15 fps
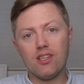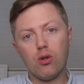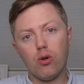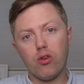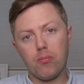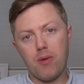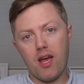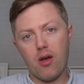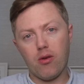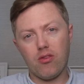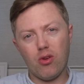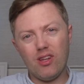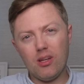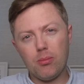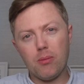horsepower,
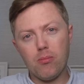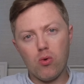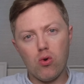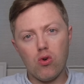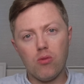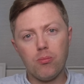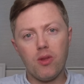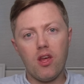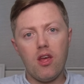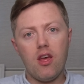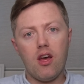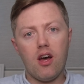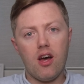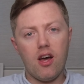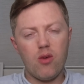so a little bit more,
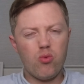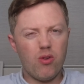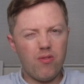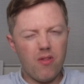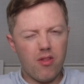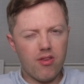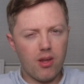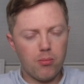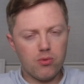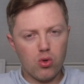roughly the same